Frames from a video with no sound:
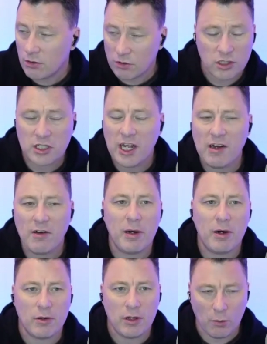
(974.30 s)
just care
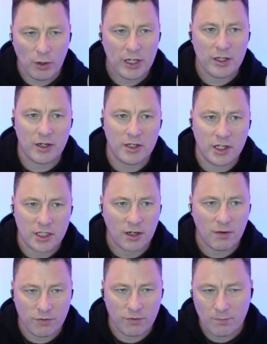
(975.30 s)
about like where the ideas
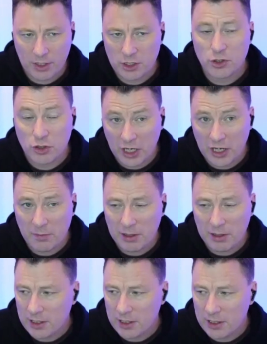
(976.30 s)
come from. They should care
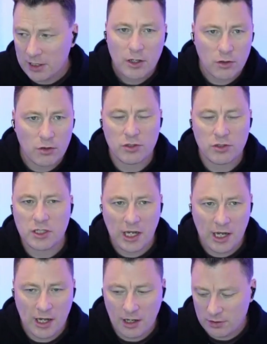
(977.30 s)
about that. Not just
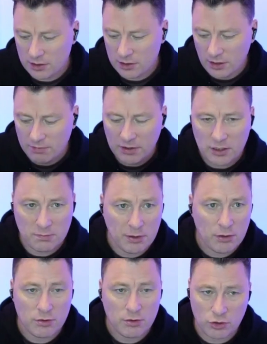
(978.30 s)
care how the stuff gets
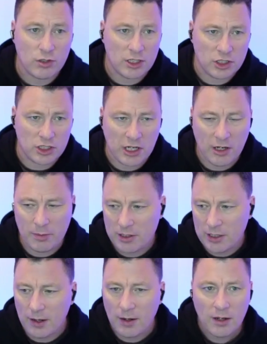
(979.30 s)
built. Sure, they should care about
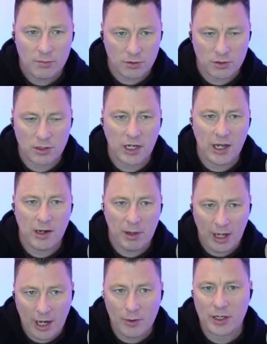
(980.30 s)
that, but also care about
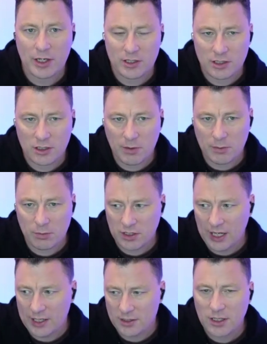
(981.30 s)
how it gets into people's
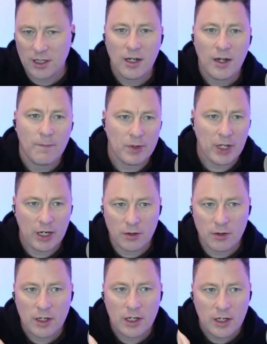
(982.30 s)
hands. Now,
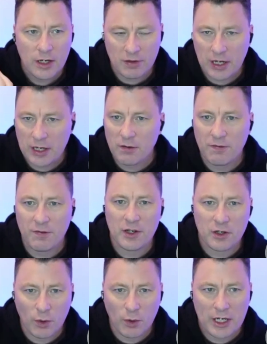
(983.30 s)
if they can find
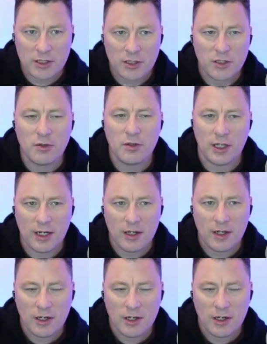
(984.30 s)
a way to do that